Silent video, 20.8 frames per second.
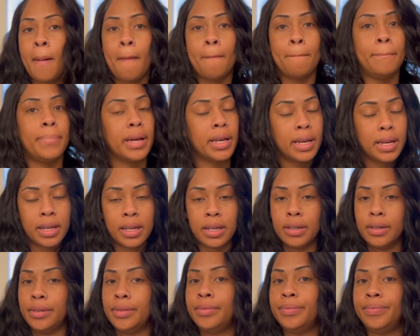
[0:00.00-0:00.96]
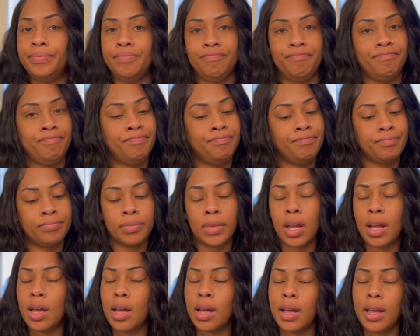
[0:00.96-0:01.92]
but
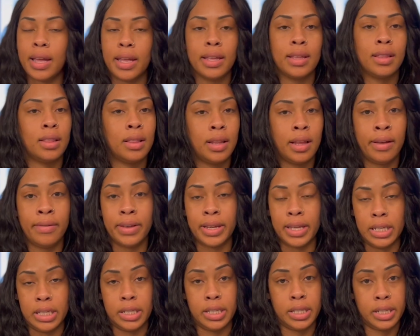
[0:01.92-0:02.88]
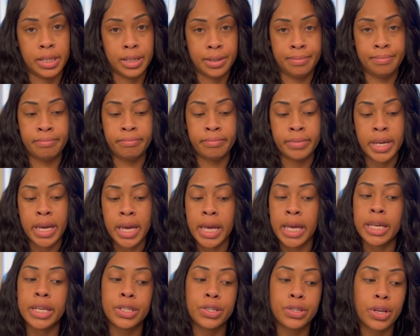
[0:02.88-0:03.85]
I love it.
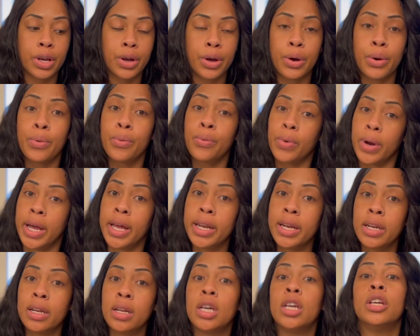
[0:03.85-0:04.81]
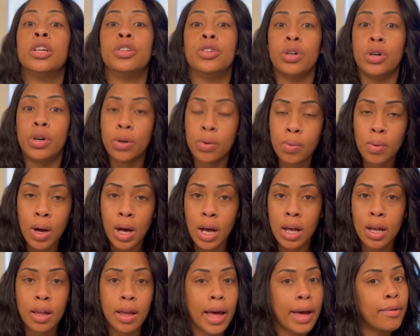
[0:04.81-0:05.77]
So run, don't
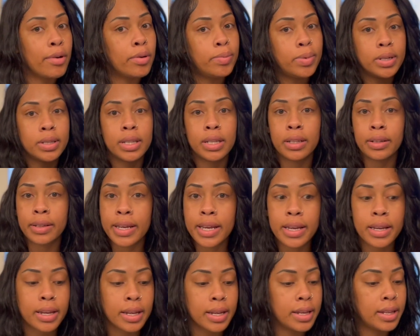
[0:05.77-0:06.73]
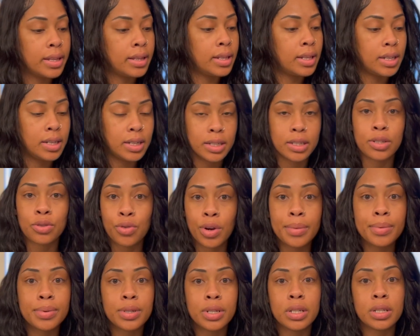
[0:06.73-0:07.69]
walk. I will put the link in the
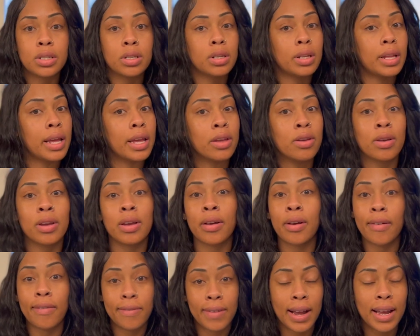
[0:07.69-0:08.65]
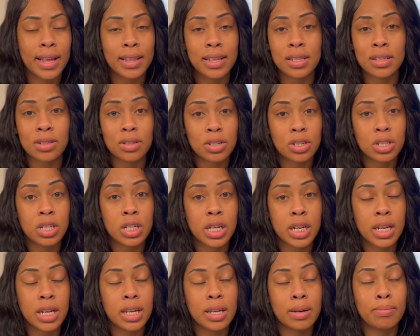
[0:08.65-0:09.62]
description so that you can go find this on
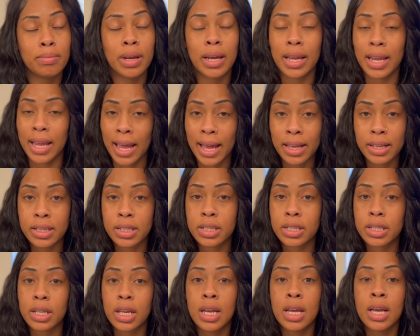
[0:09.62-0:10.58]
Shein. But yes,